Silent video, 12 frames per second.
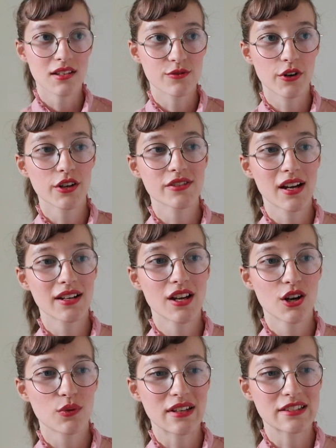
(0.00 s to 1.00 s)
As far as I
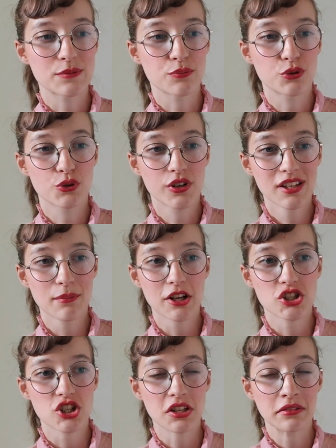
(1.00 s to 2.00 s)
know, it's pretty
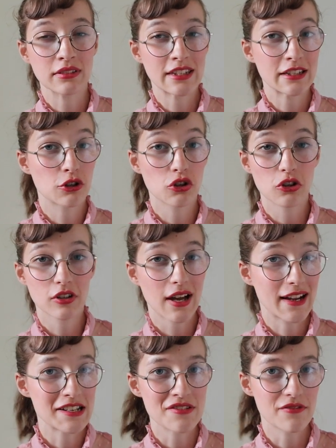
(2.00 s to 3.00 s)
much illegal
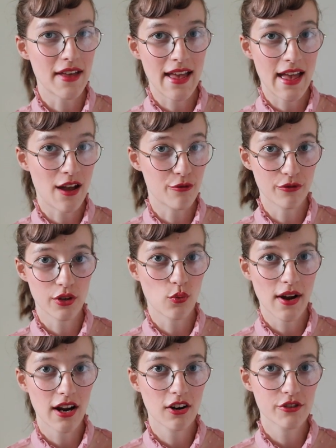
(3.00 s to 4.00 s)
kind of
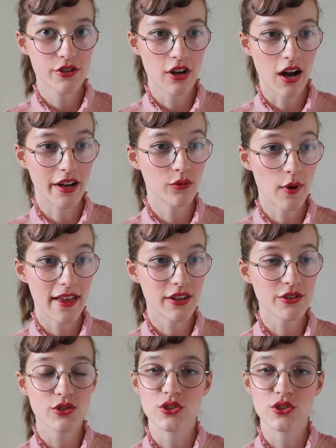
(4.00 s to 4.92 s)
everywhere to hunt whales,